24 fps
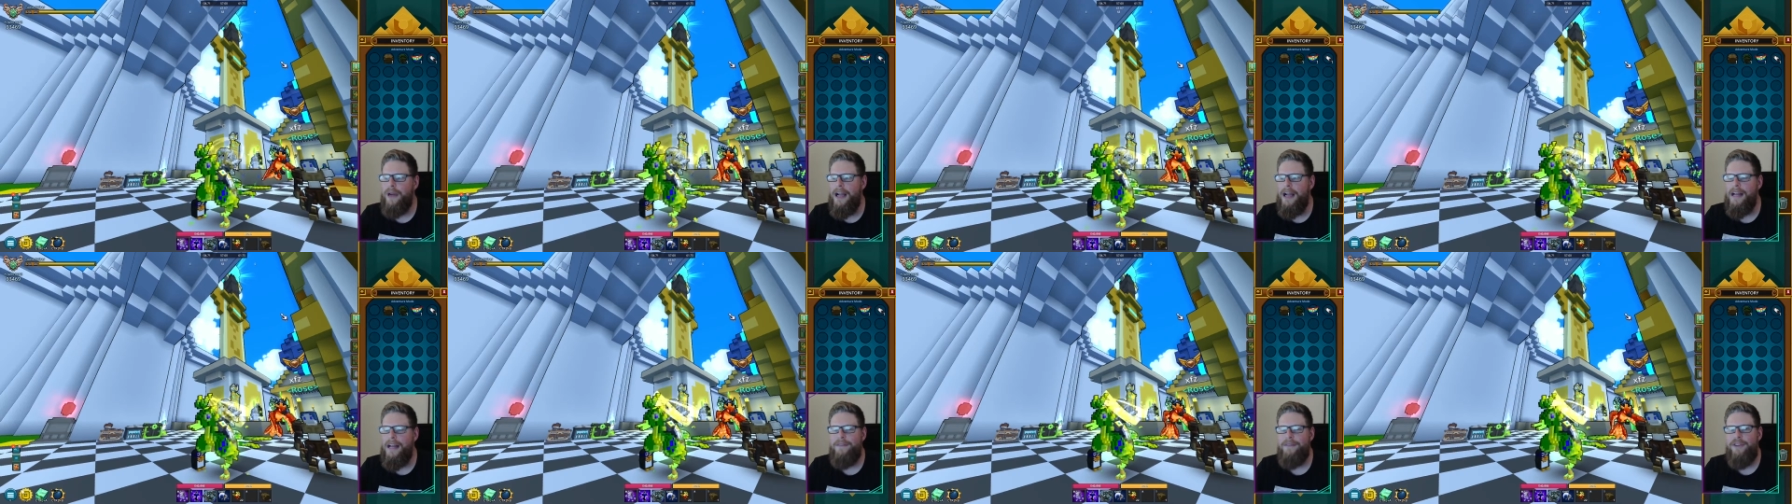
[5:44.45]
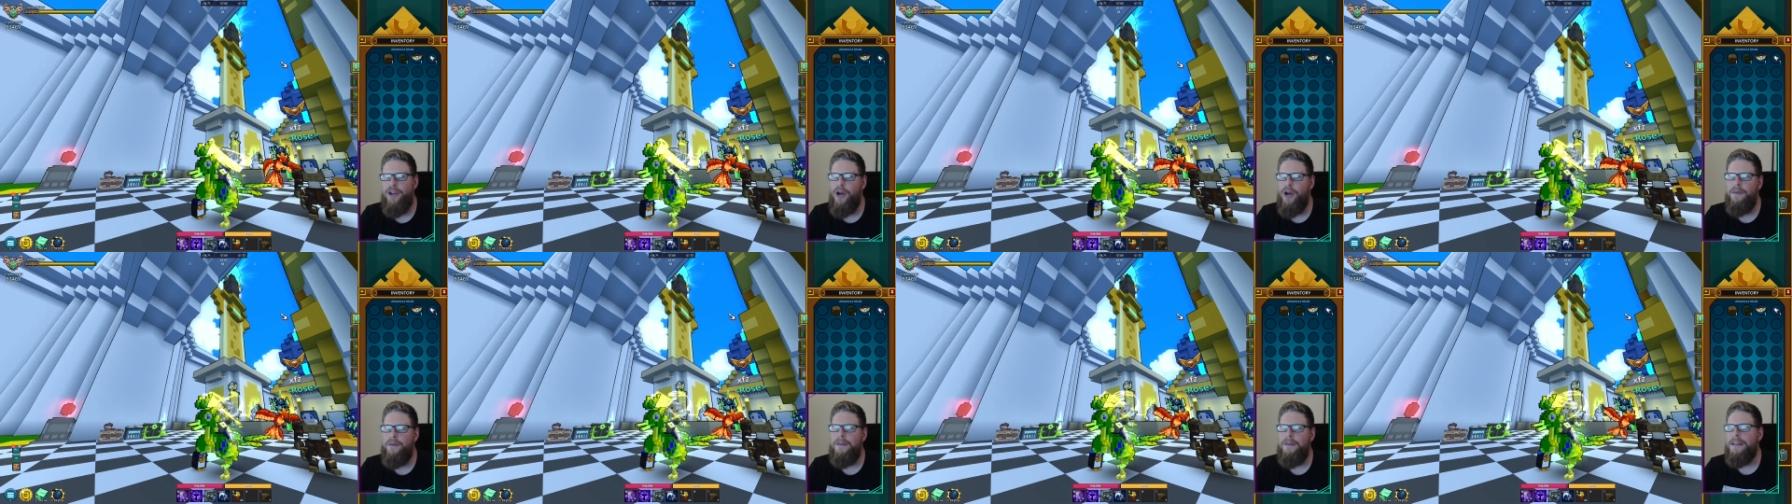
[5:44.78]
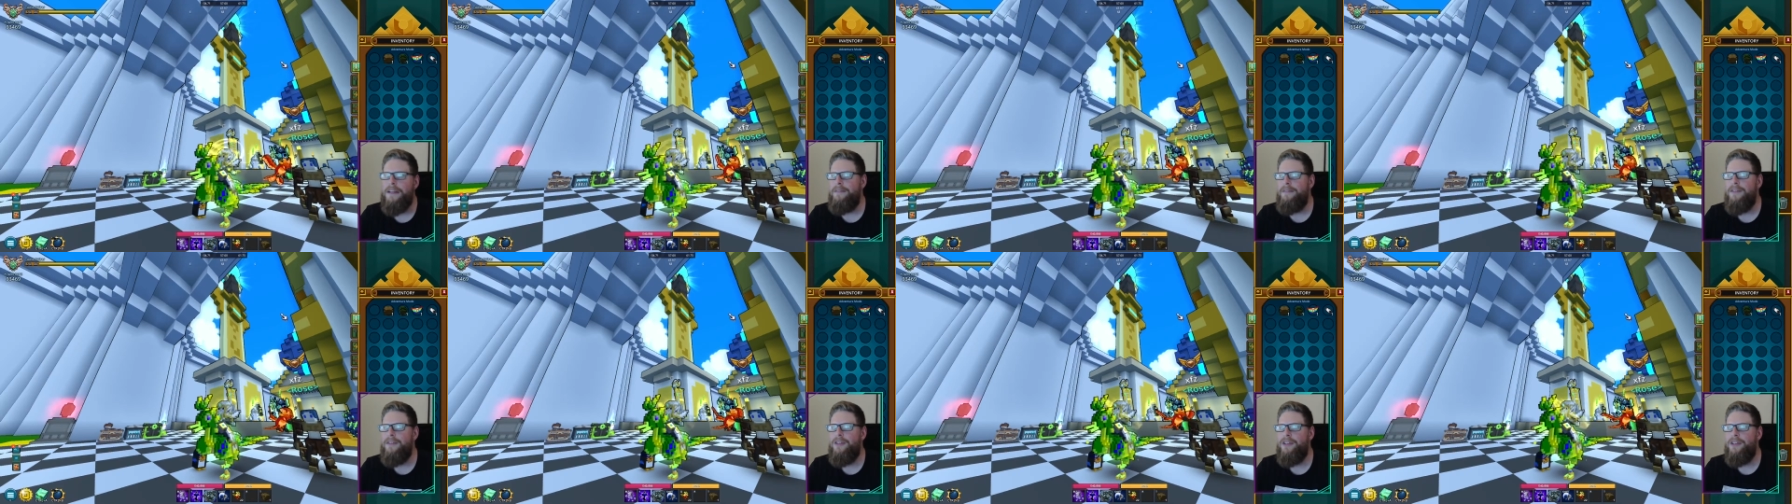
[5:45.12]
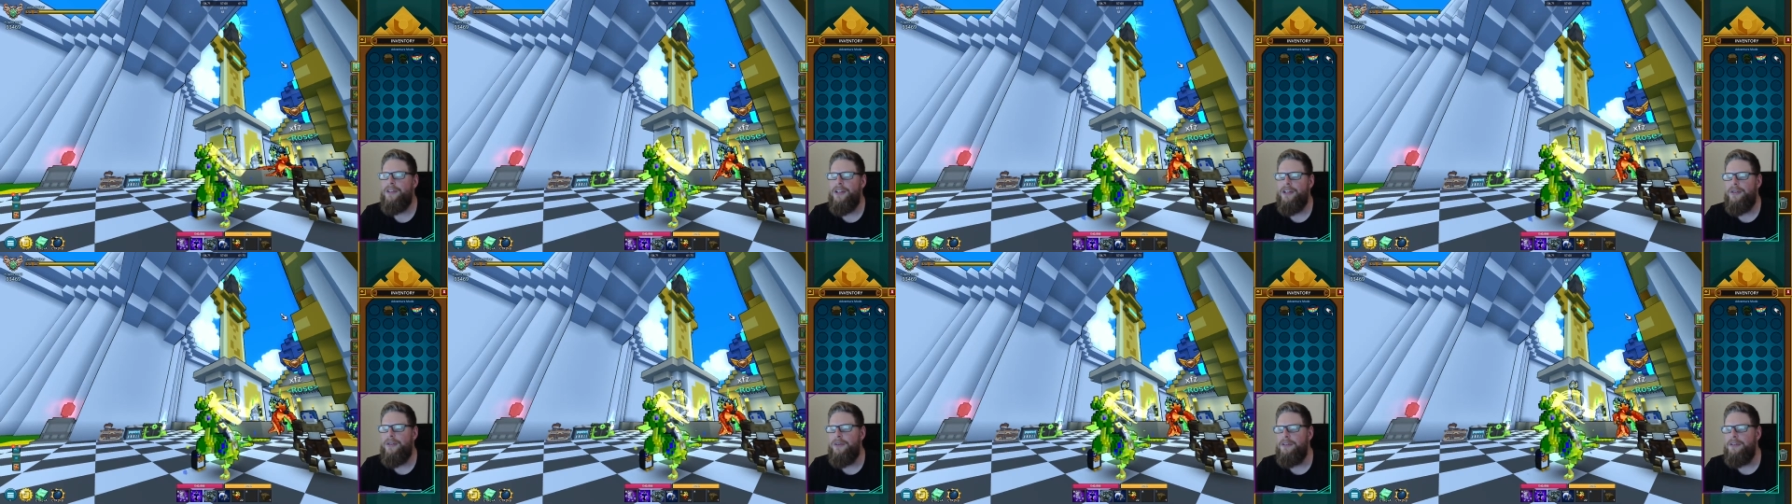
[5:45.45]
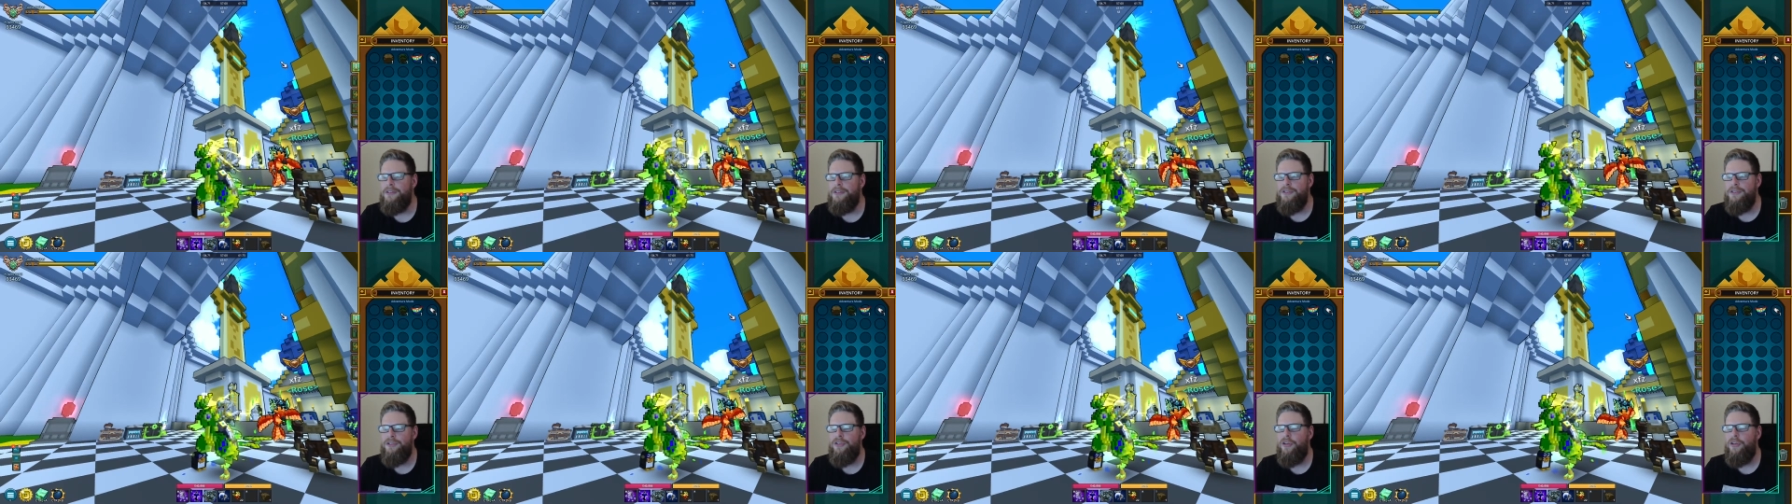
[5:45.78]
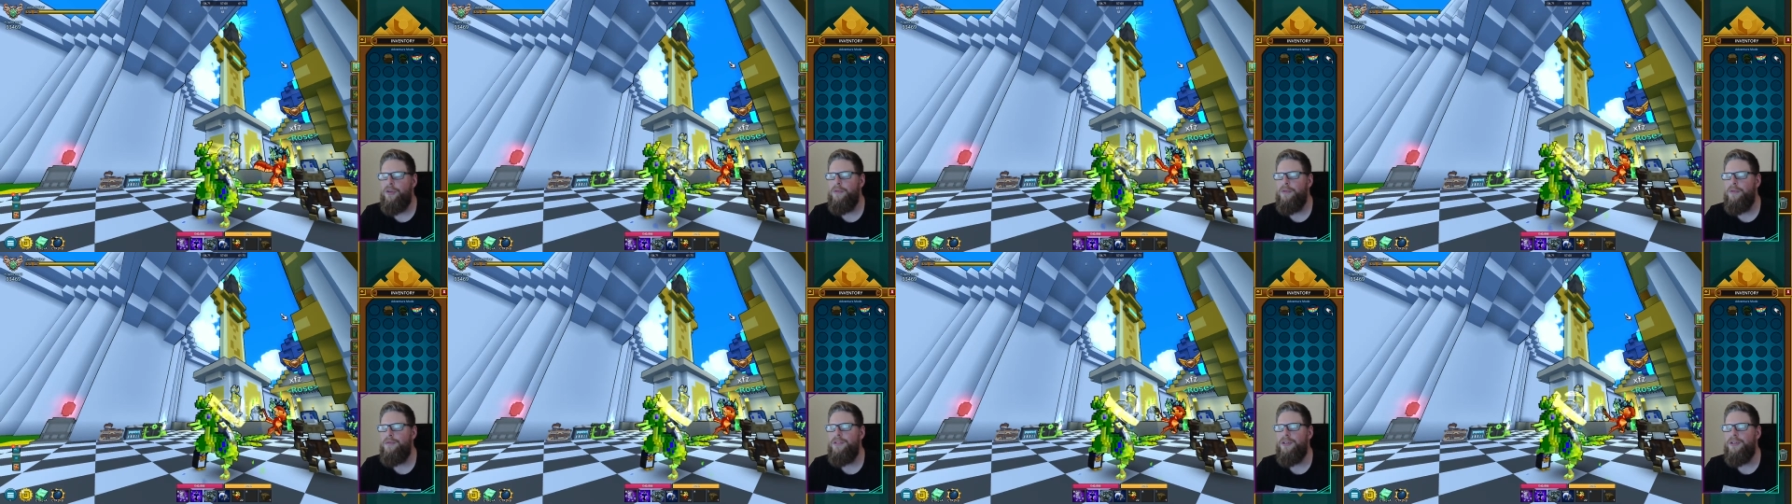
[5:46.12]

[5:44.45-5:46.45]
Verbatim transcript: I have covered everything there is in Trove,